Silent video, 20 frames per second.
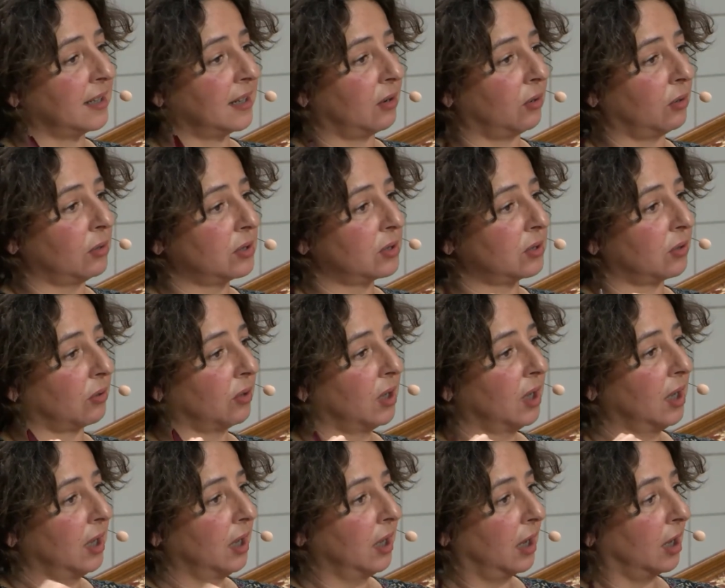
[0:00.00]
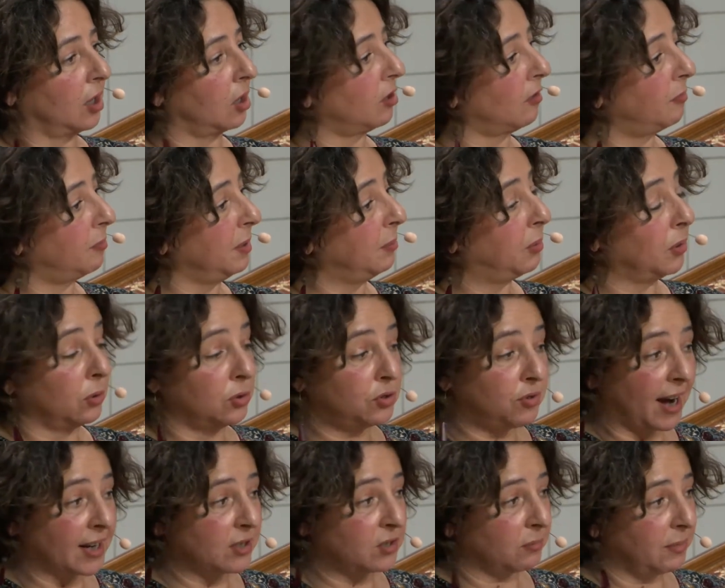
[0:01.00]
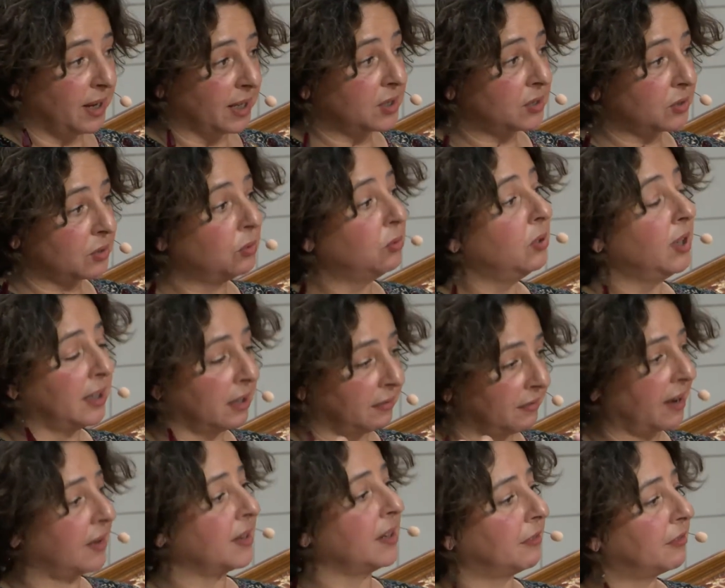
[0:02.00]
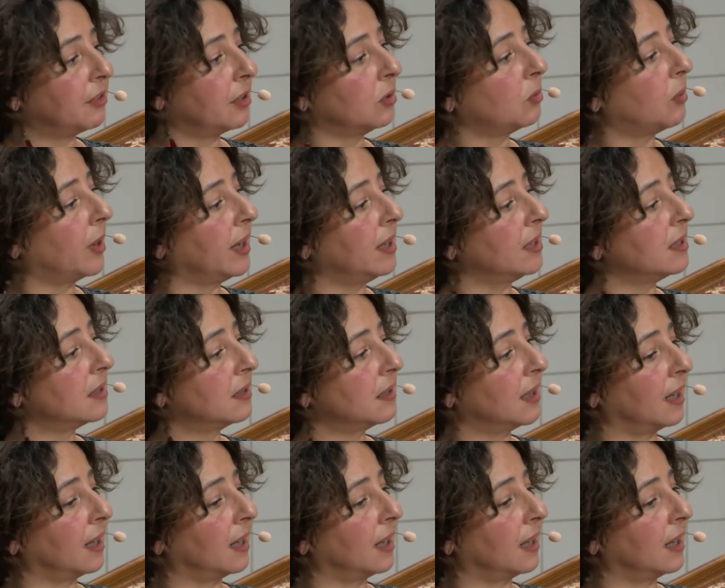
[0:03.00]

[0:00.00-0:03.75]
also a lot of people who try to make school in a very different ways.